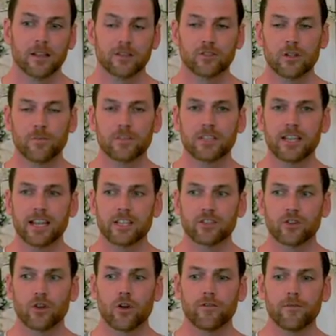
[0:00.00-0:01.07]
Do that once again.
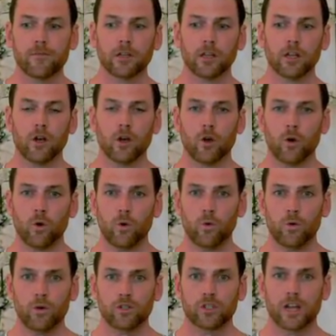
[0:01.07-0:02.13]
So go from
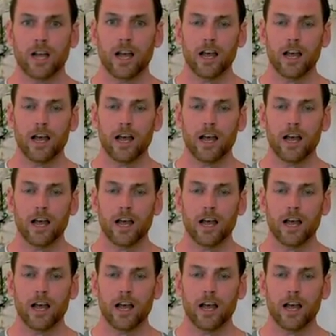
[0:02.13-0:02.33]
low to